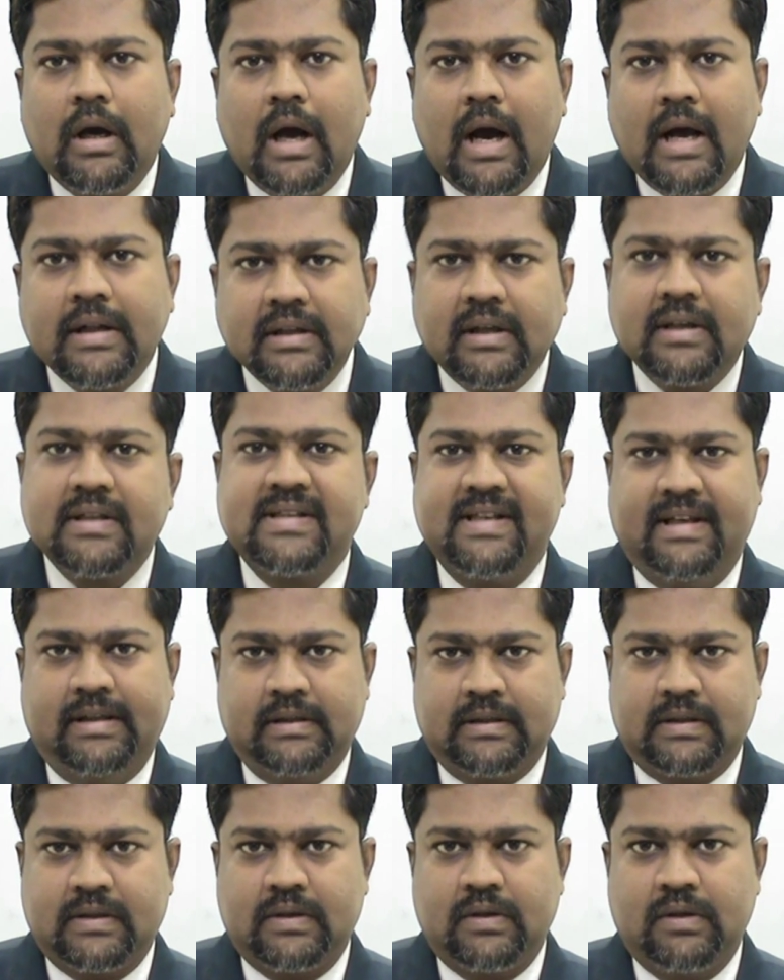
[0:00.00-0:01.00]
Other
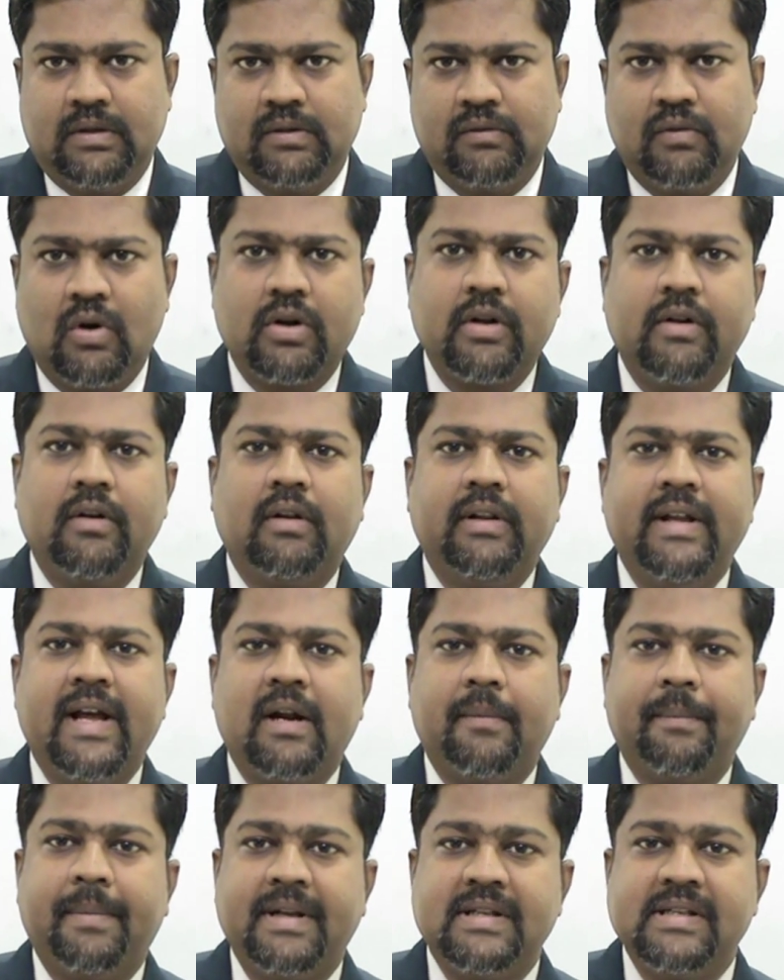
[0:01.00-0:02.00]
cells, whatever they
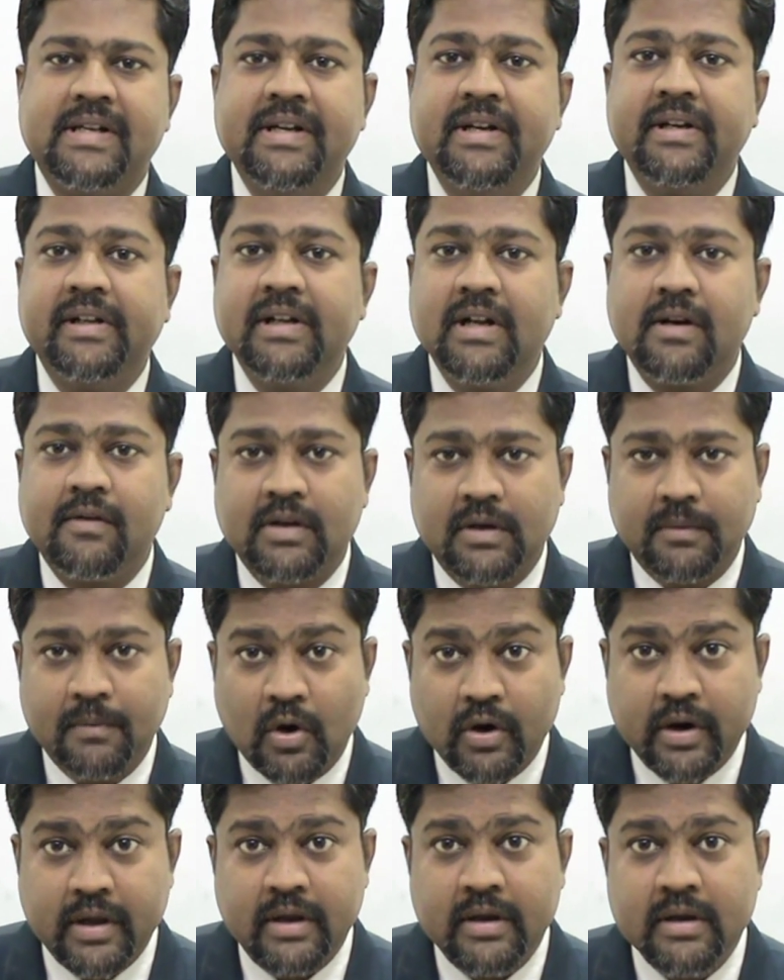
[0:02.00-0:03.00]
are present in our
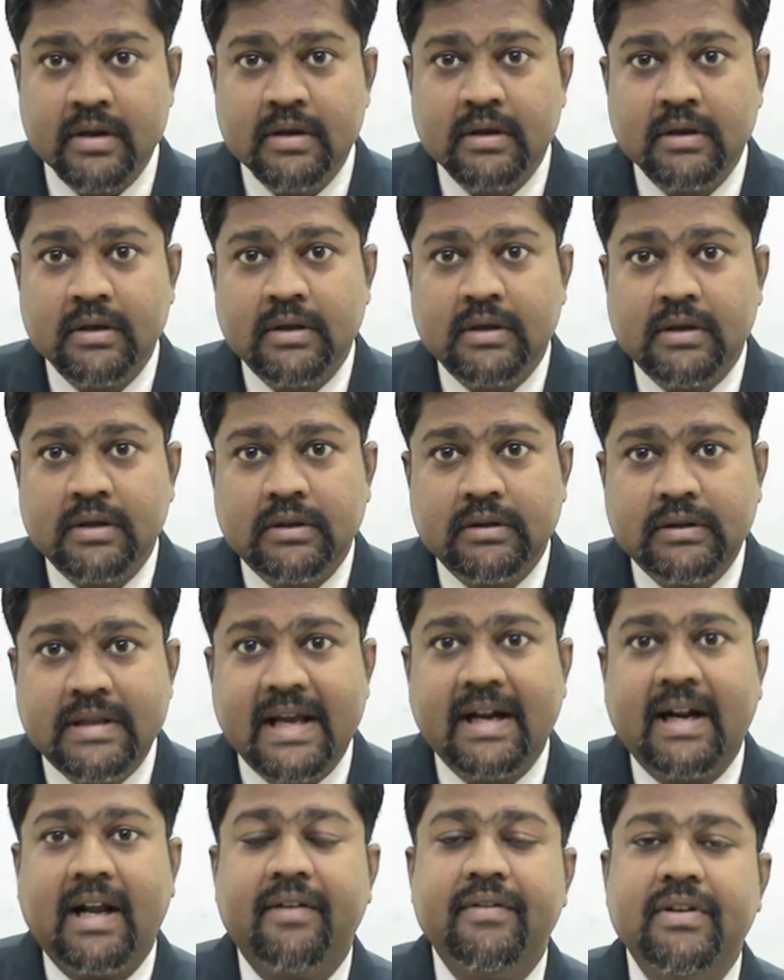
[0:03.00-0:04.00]
body, they
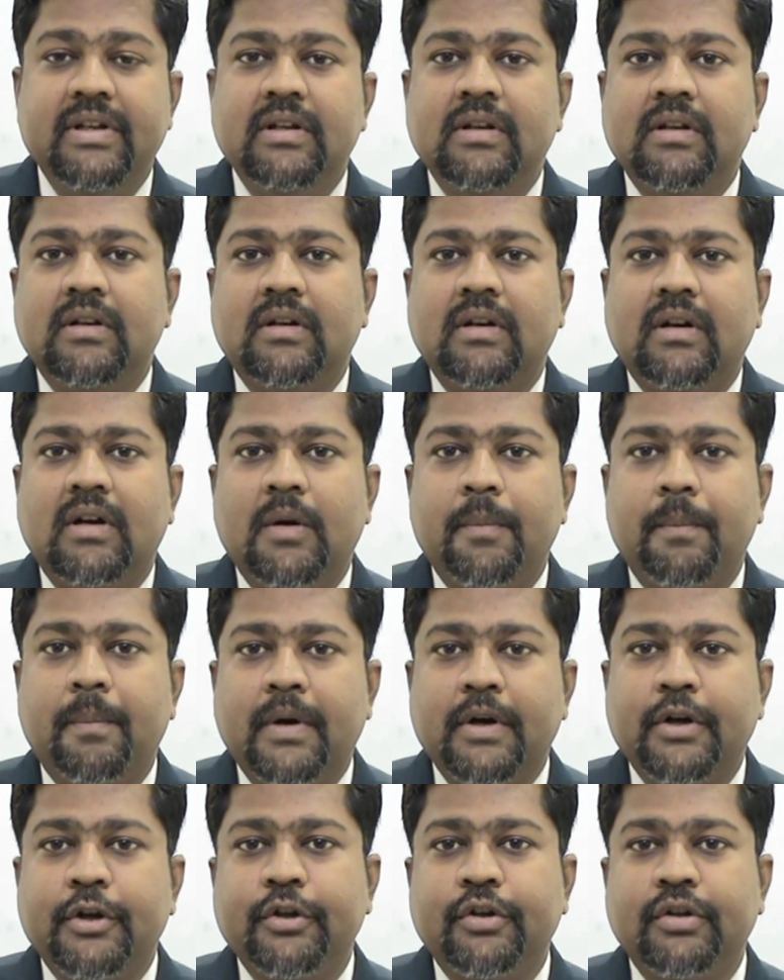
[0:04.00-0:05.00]
are having a
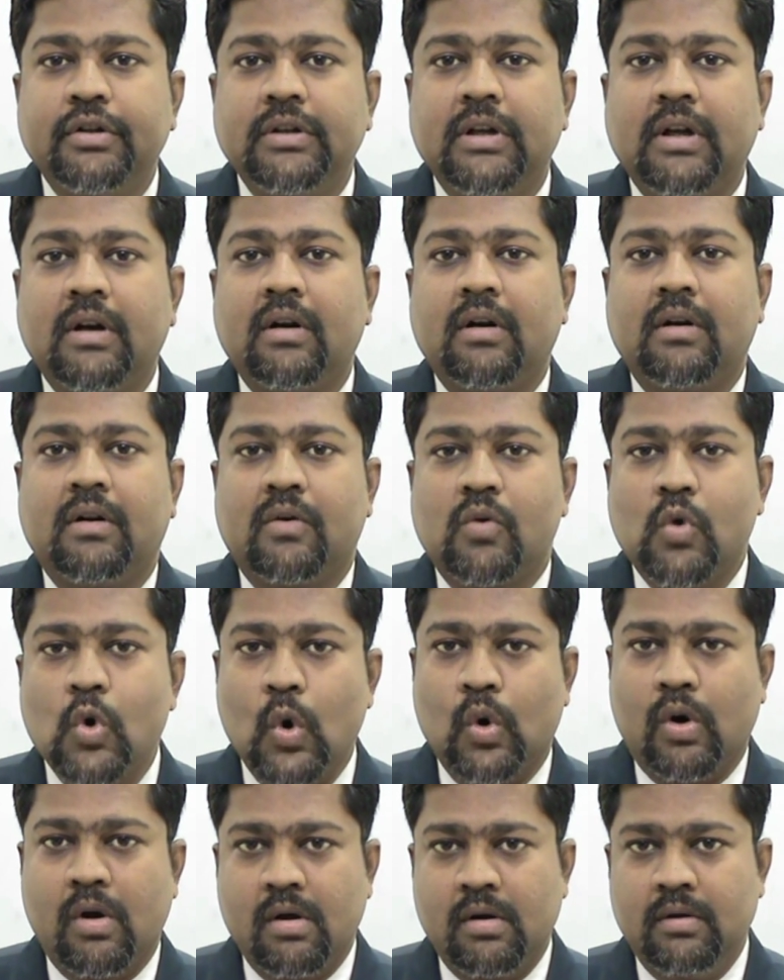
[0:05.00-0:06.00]
particular
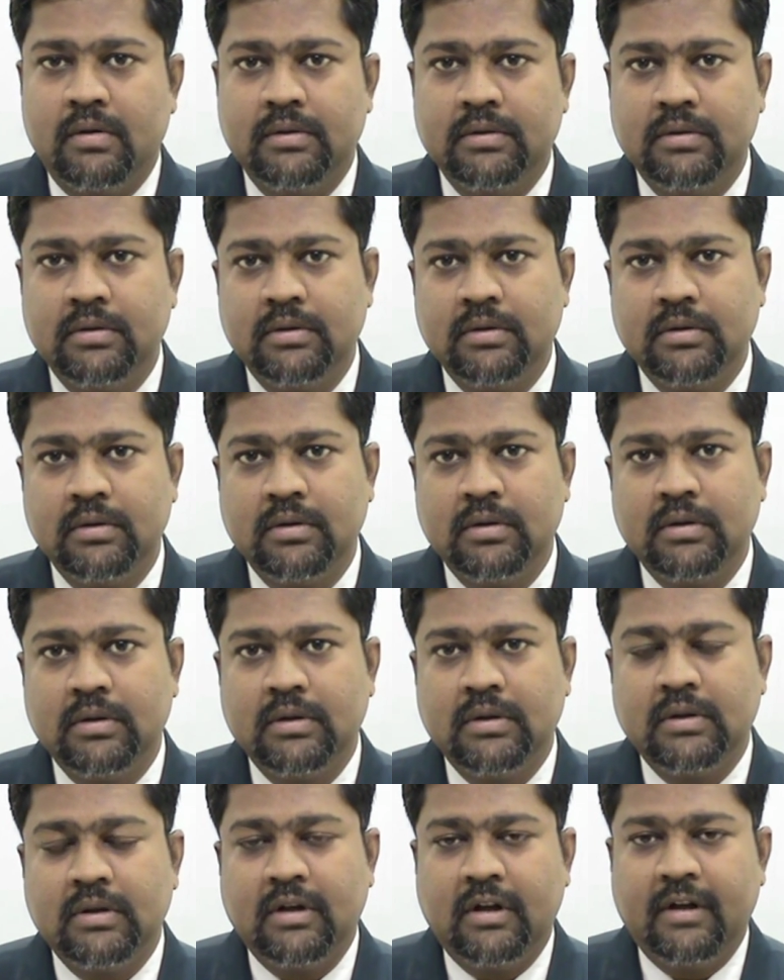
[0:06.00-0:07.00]
code
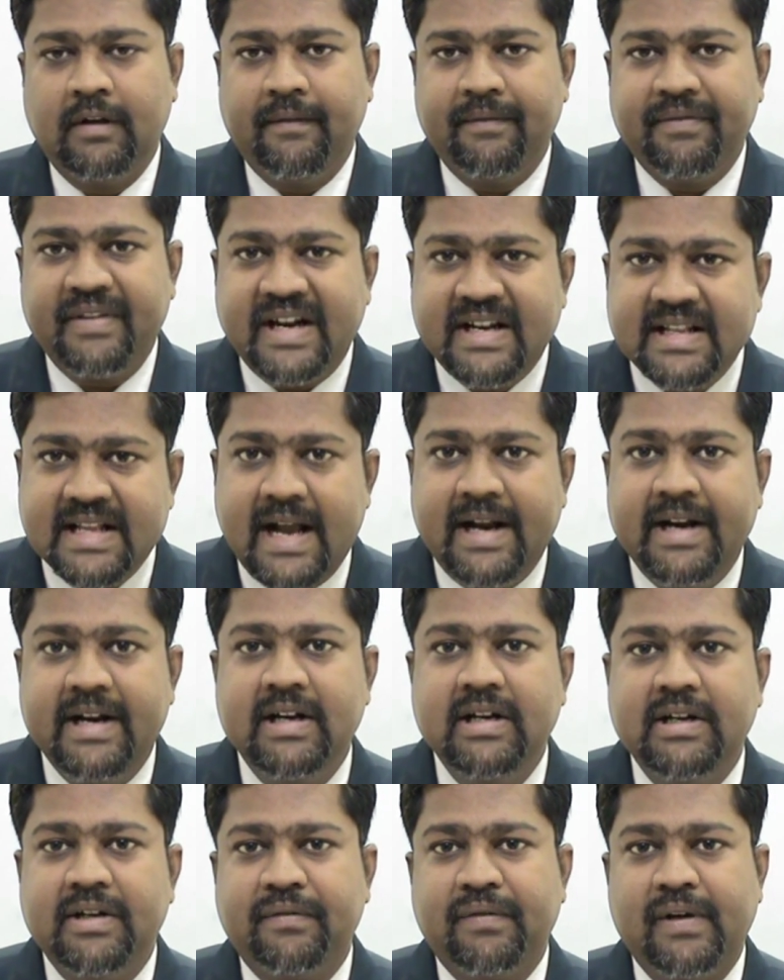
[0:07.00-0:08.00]
that is
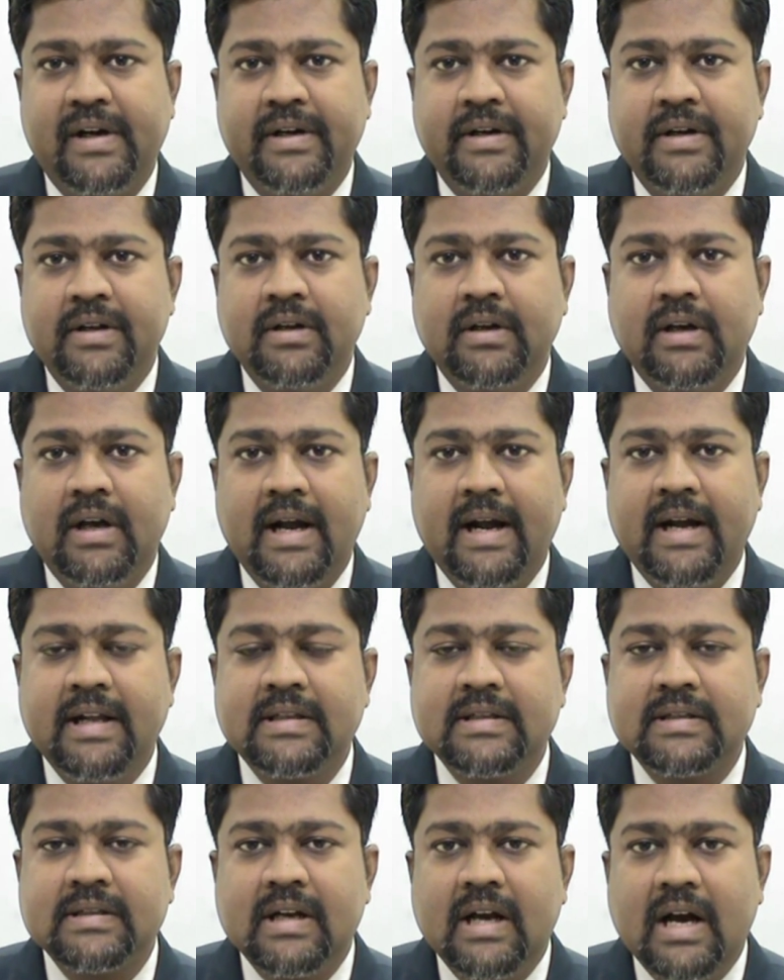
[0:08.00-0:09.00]
identified
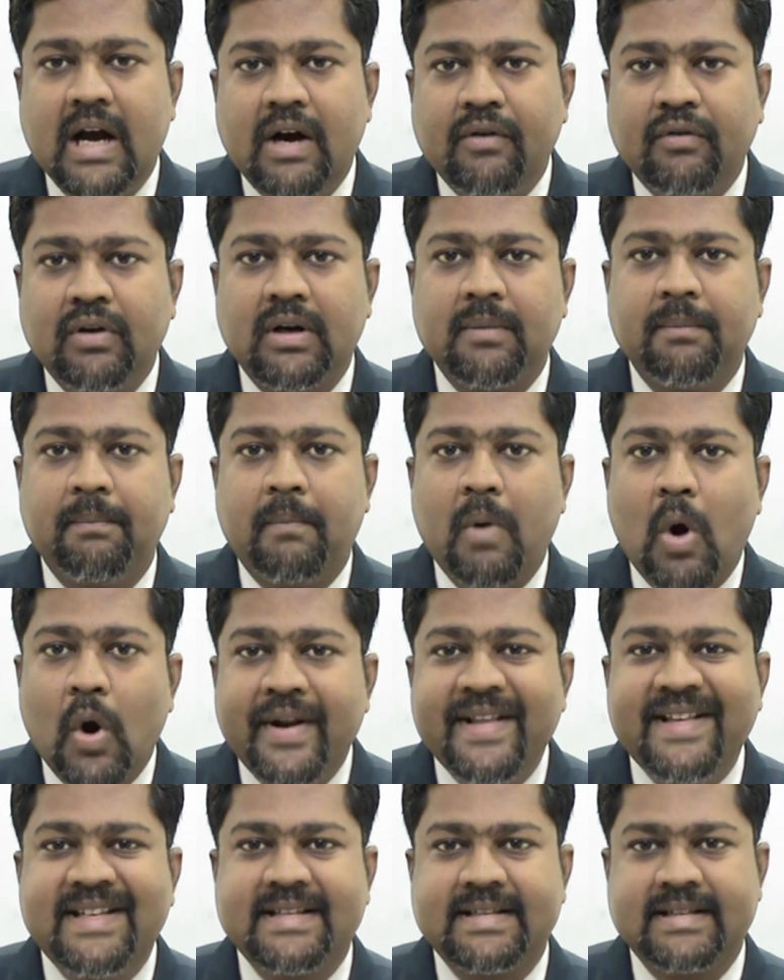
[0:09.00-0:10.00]
as our
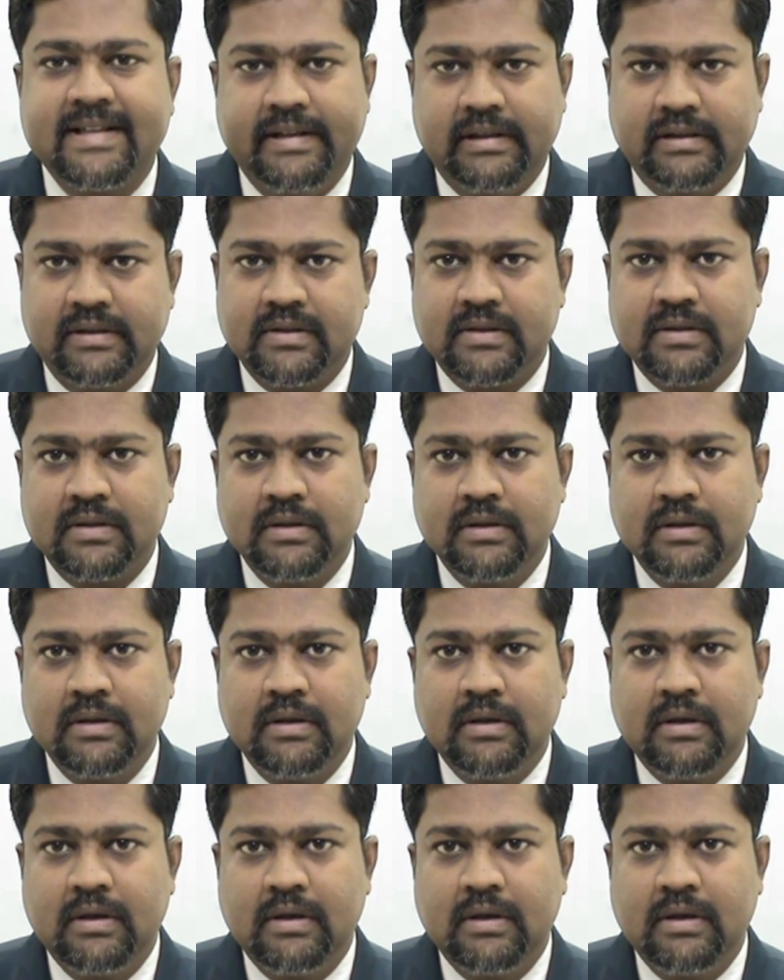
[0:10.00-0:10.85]
body cells,